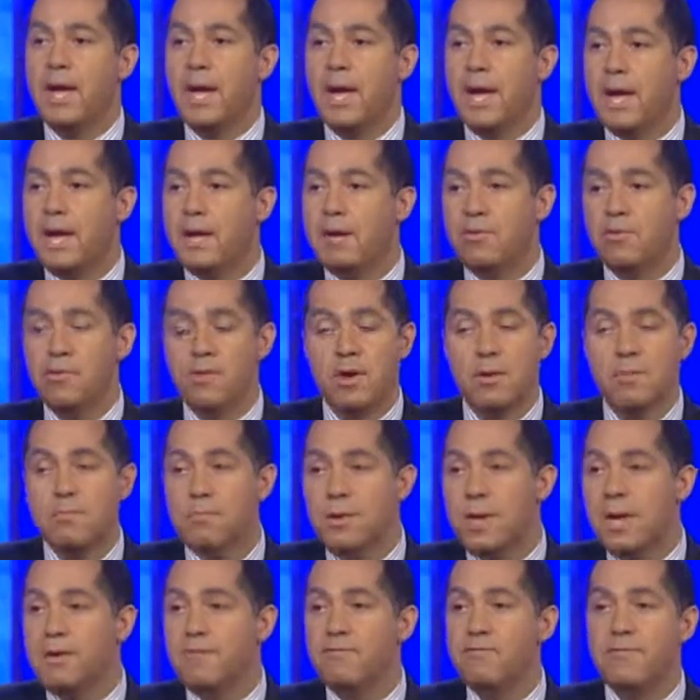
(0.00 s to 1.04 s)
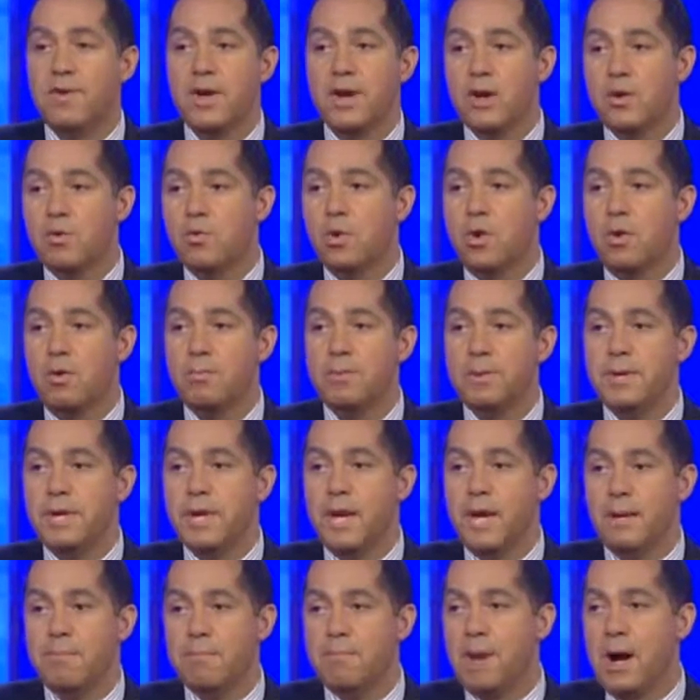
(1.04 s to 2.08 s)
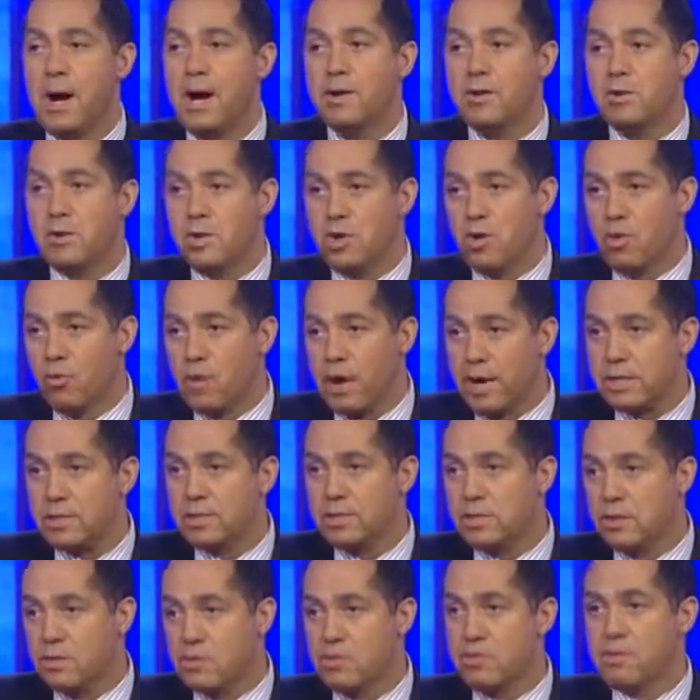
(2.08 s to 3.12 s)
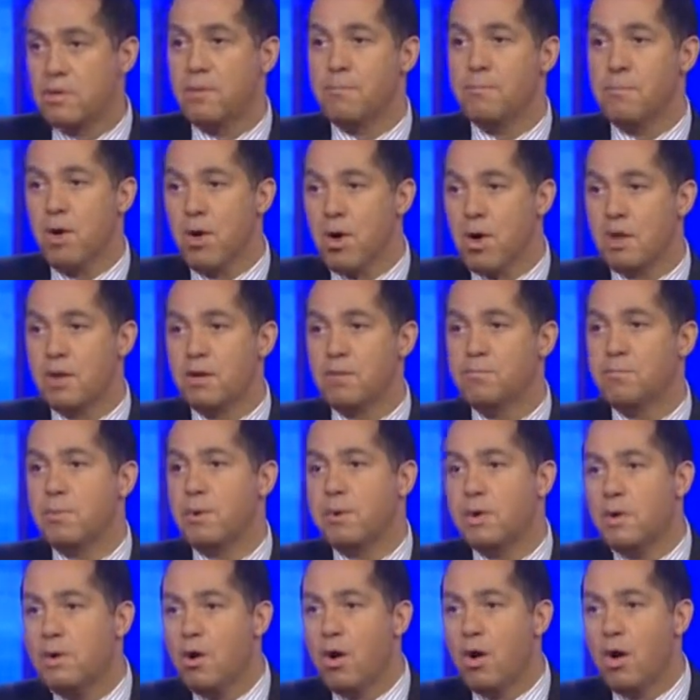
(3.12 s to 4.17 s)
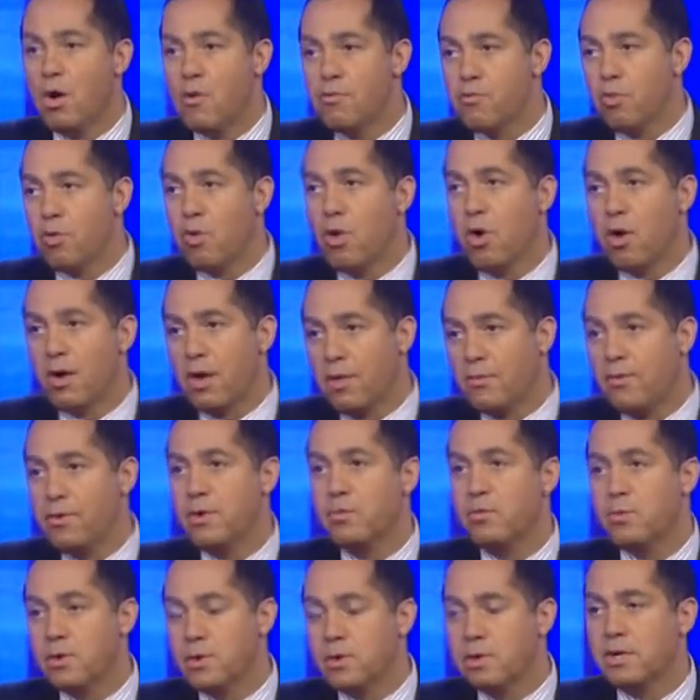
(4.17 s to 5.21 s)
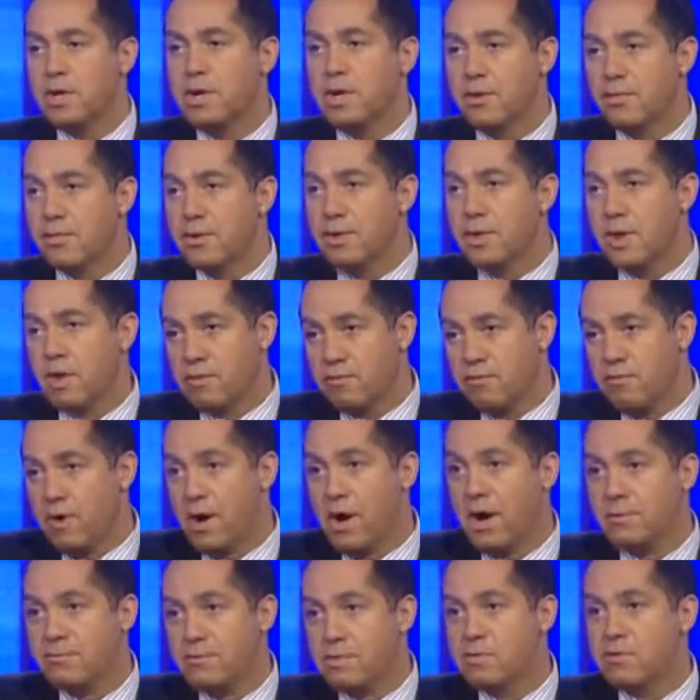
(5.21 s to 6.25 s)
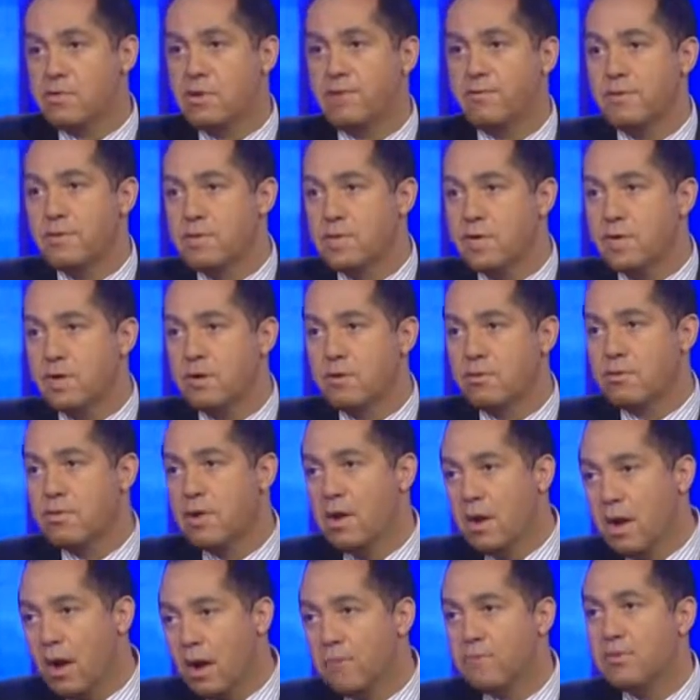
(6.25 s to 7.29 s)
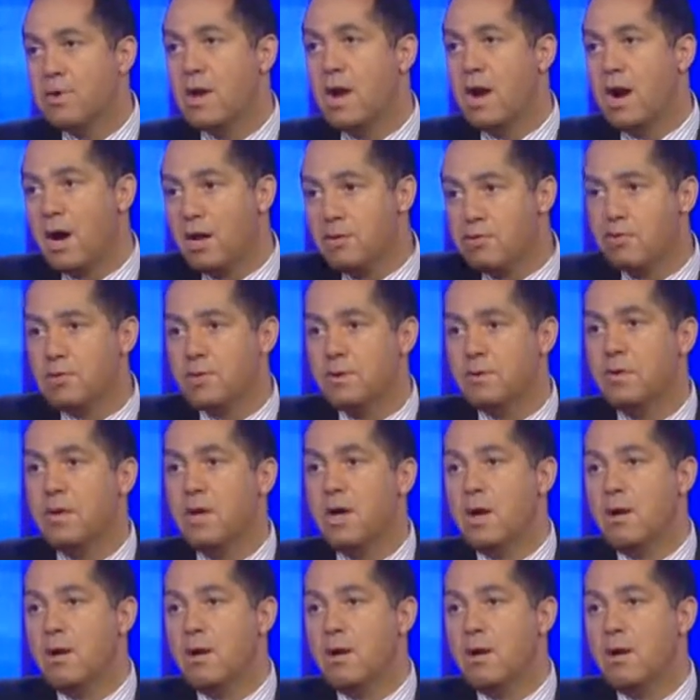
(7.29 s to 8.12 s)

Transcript: And there may very well be a minor correction in some markets, but overall, I think we're looking at the next 5 to 7 years of constant